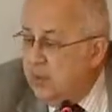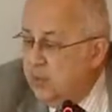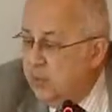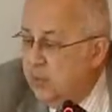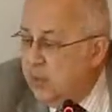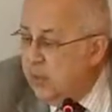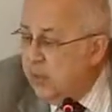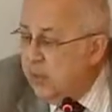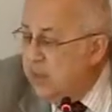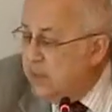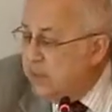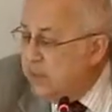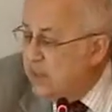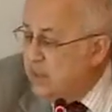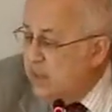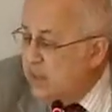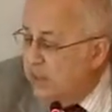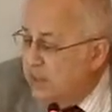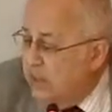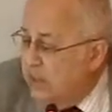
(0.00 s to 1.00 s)

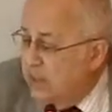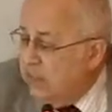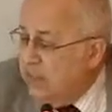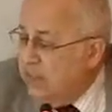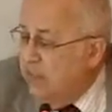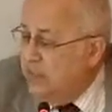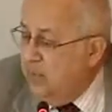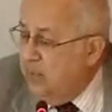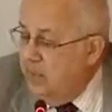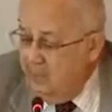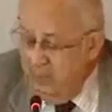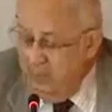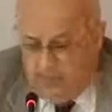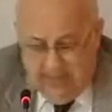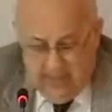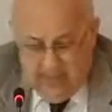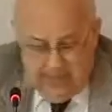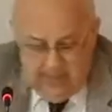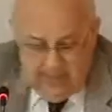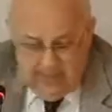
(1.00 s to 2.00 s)
polarization, for example, of
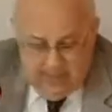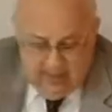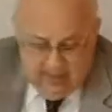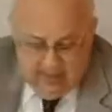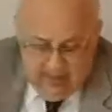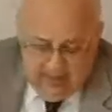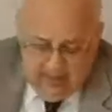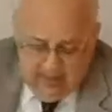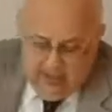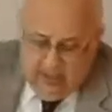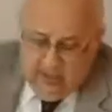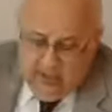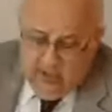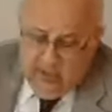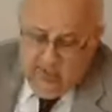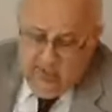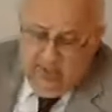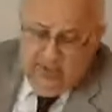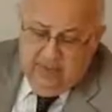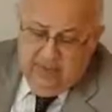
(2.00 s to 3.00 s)
American
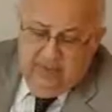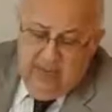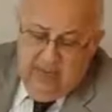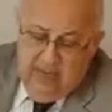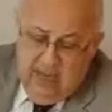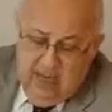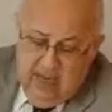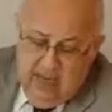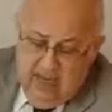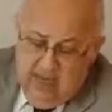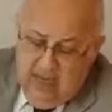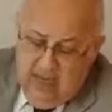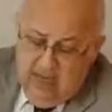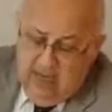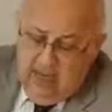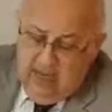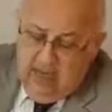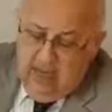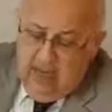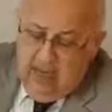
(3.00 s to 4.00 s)
discussions.
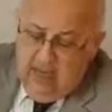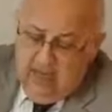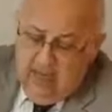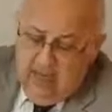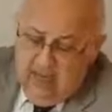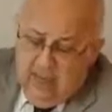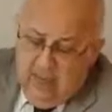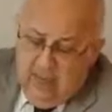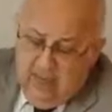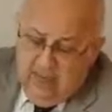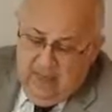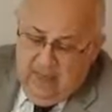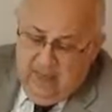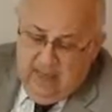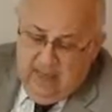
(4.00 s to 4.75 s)
Now,